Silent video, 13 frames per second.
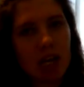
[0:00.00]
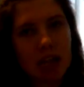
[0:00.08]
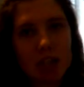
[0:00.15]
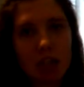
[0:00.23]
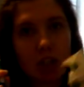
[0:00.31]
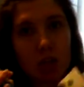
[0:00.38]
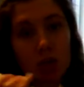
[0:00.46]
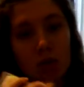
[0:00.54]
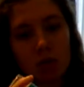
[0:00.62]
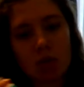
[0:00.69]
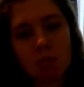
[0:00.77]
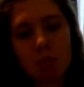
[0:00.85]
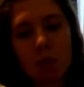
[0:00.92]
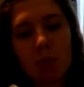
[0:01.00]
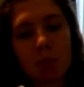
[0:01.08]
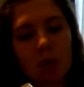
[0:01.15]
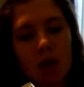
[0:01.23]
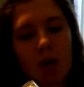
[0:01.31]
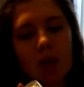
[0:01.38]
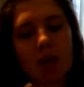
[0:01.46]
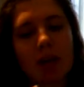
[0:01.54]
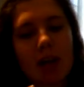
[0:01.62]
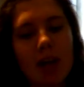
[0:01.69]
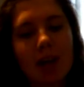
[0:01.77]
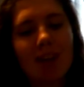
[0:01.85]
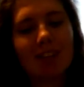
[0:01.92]
an issue, a problem going on
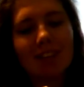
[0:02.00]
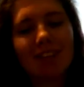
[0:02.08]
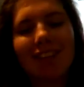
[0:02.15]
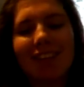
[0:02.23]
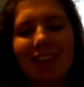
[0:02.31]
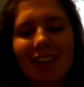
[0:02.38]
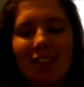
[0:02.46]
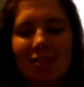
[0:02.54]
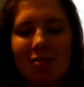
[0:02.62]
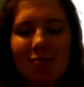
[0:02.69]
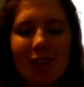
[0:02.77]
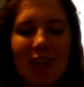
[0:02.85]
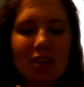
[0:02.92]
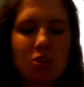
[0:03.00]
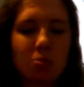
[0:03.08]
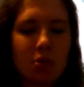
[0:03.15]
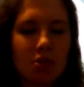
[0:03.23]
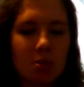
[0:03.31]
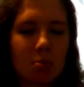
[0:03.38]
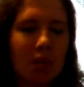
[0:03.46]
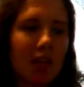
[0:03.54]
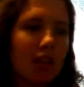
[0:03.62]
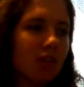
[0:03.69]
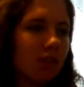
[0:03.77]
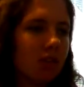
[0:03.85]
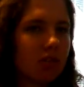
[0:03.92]
here in my spots at the minute.
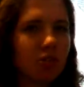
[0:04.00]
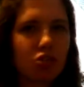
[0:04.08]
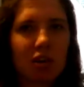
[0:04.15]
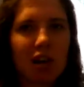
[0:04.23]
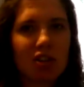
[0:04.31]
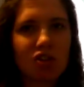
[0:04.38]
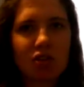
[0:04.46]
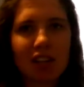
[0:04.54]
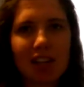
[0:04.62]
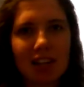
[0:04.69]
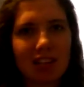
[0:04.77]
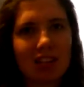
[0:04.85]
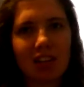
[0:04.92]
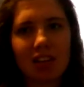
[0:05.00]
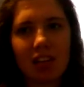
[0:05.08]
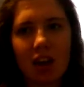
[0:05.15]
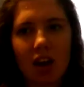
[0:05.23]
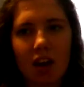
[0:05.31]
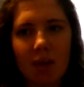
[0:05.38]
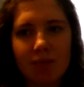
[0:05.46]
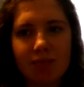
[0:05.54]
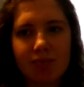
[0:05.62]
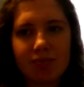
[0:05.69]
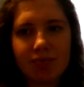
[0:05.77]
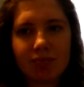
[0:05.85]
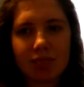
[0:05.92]
It's just stress related.
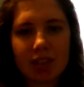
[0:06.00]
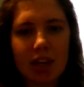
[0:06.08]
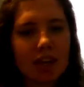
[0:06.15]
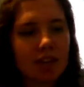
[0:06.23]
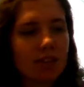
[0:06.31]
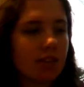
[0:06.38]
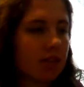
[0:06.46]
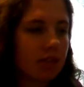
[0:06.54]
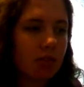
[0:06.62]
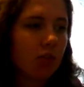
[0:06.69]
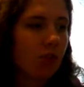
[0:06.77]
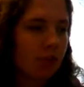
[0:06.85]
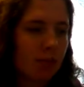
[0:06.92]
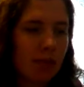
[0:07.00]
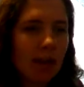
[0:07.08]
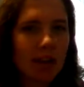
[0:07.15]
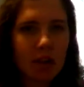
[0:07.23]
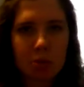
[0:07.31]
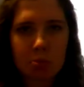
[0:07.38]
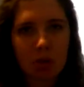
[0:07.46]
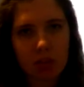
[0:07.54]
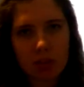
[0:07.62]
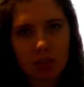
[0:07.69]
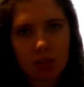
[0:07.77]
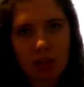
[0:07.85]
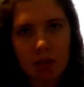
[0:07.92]
It's not from any of the
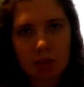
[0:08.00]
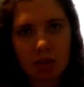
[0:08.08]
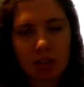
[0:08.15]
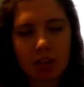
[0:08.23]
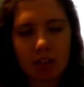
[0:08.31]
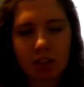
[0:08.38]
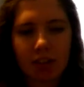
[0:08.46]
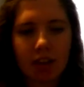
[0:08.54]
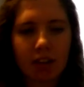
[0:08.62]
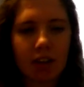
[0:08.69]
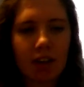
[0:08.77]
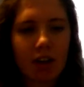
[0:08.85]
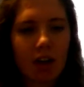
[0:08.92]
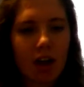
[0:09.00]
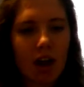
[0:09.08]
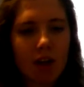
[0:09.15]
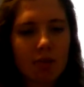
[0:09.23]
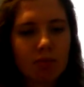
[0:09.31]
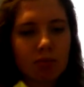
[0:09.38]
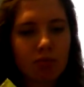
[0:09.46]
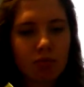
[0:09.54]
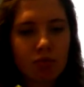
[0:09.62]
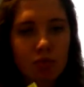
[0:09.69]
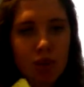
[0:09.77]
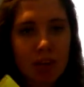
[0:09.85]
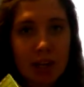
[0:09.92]
products that I've been using. I'm
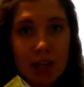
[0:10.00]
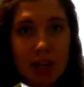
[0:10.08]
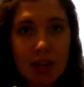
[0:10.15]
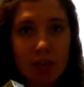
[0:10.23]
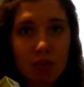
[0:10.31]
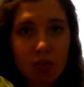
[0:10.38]
really,